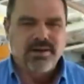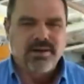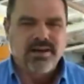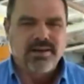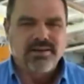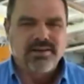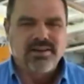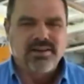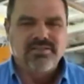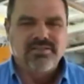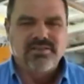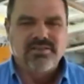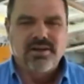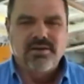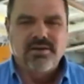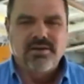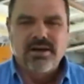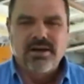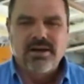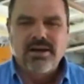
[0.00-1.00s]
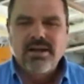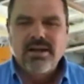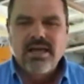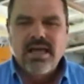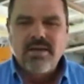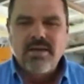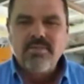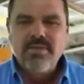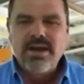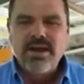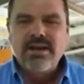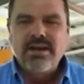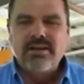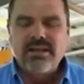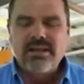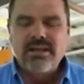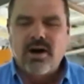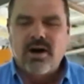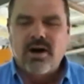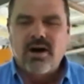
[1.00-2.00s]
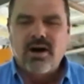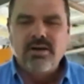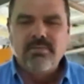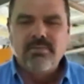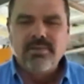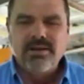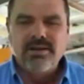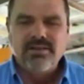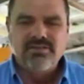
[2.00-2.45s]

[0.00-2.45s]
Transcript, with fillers: of the plant, yes. So uh, immediately behind me